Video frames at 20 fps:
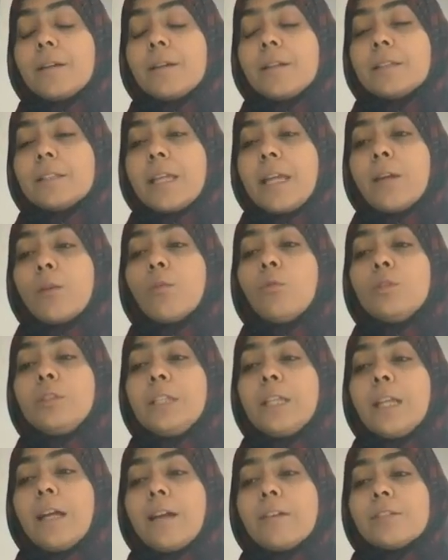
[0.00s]
saying,
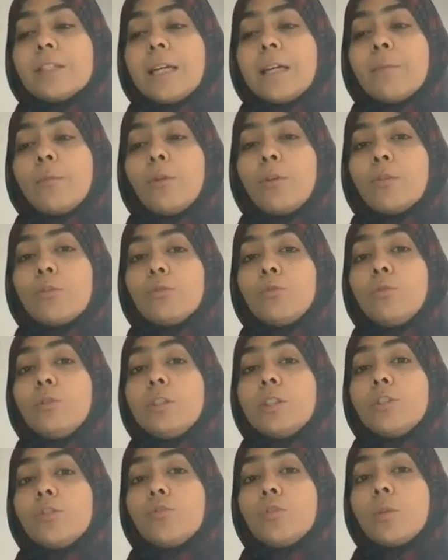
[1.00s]
"Qutila ashabul ukhdud,"
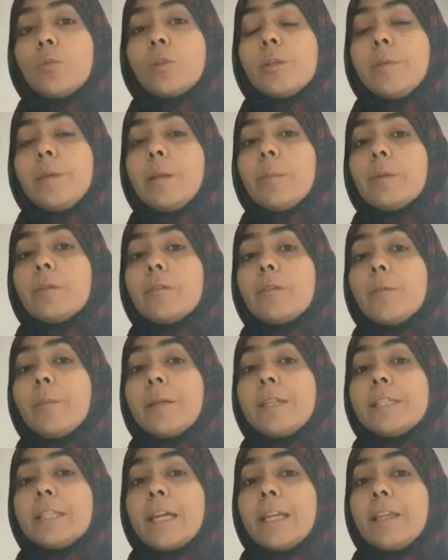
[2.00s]
destroyed were the people of the
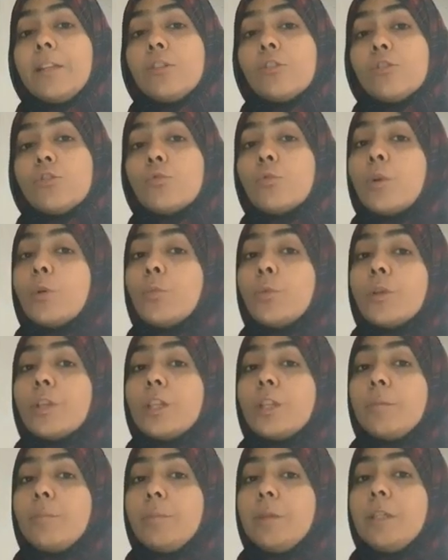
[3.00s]
pits, yani destroyed were
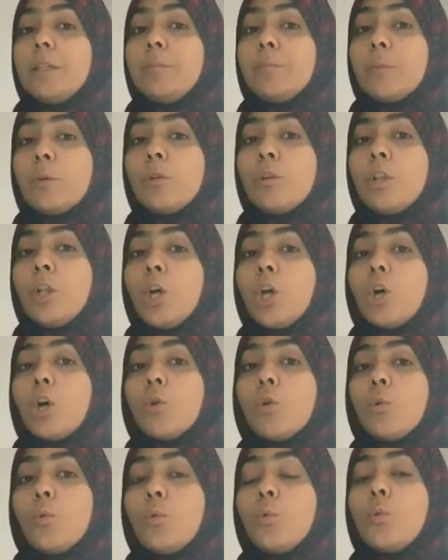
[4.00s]
the people
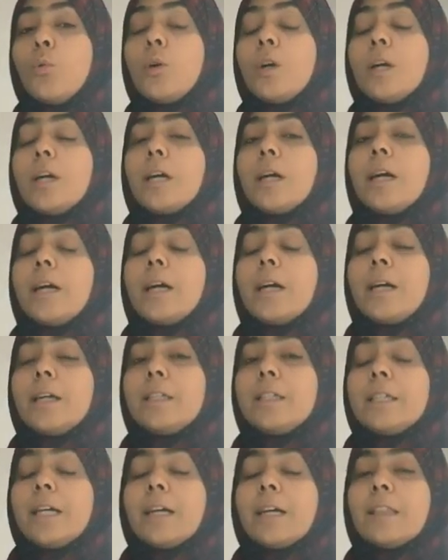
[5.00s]
who
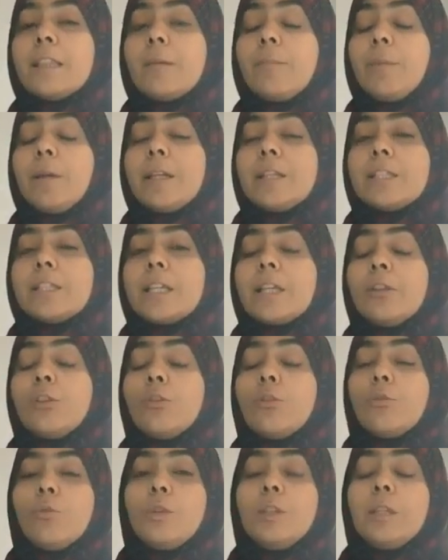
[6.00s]
dug the pits and
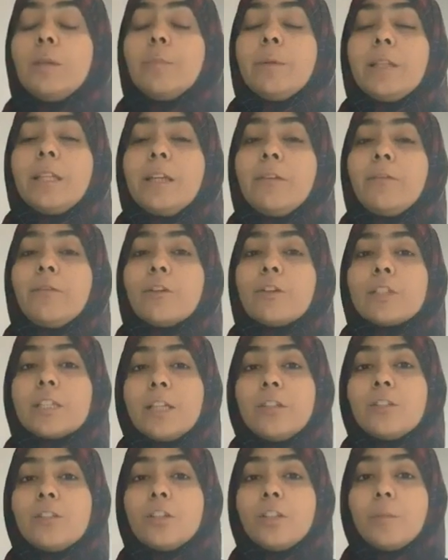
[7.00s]
threw the believers
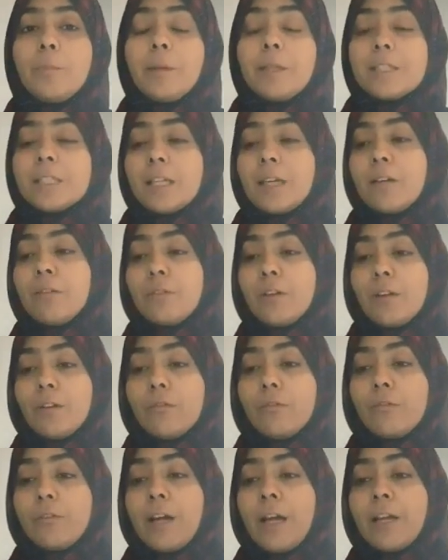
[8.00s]
into the pits of
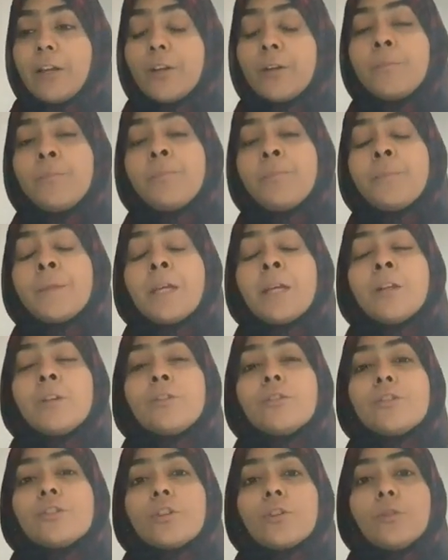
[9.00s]
fire.
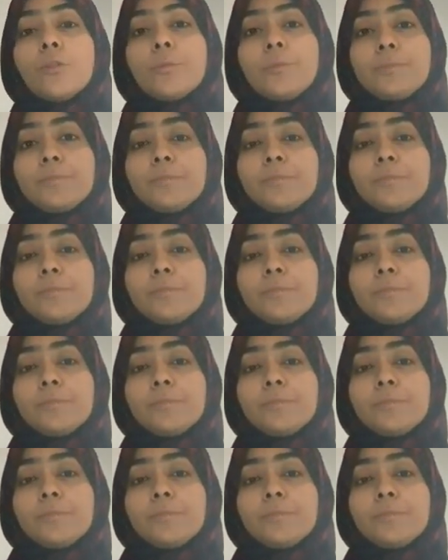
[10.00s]
So